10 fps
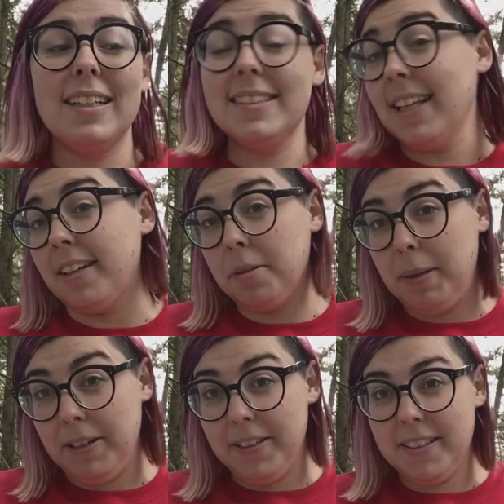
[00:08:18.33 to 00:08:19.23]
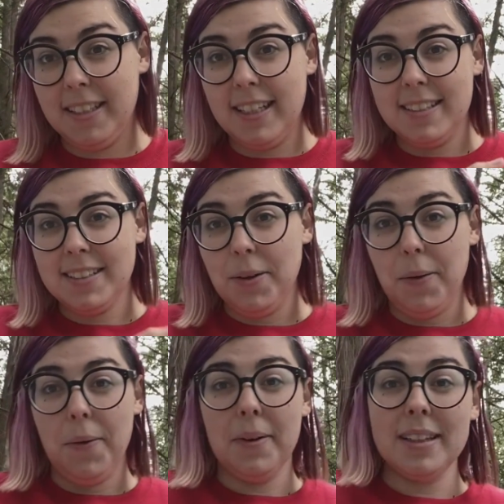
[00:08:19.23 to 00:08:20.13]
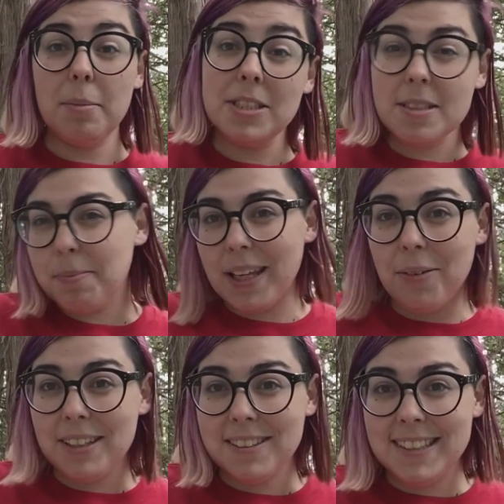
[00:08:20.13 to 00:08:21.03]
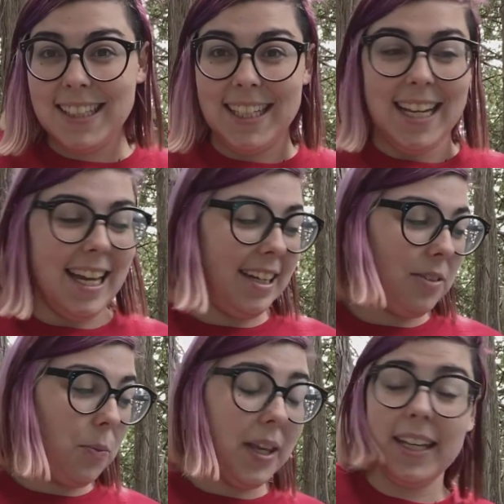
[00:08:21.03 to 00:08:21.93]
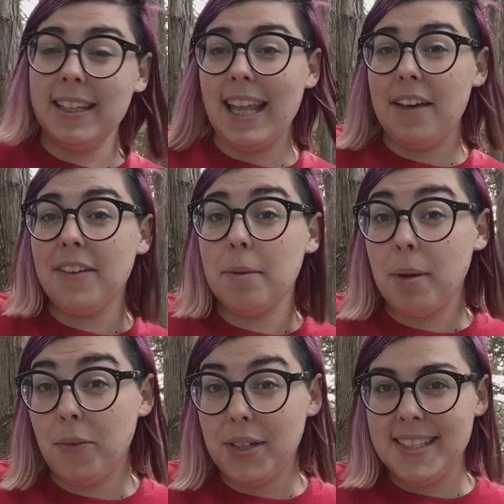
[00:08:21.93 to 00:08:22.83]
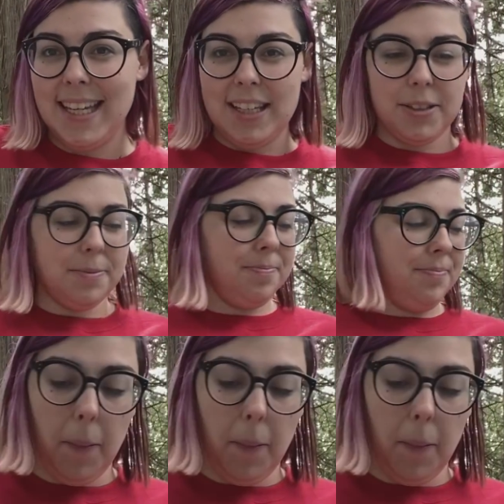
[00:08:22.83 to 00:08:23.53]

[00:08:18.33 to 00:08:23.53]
it's not gonna be good. So let me just play you a little ditty and we can laugh at my voice together.